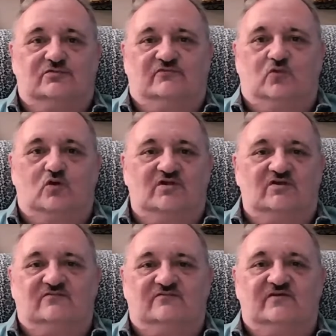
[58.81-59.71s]

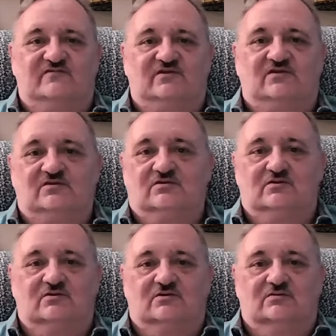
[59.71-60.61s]
40, 50,
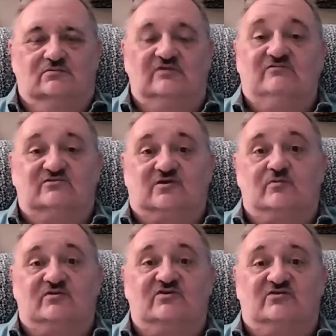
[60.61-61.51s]
even some
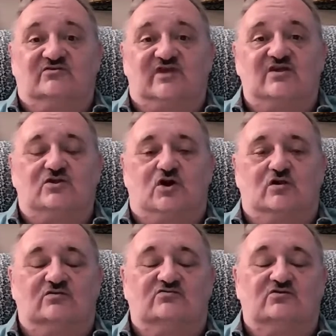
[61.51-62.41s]
at just
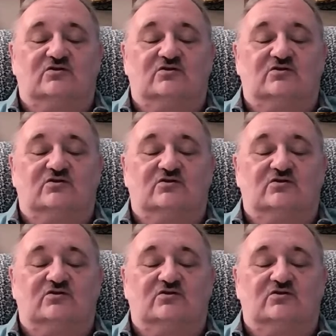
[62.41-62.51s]
$10.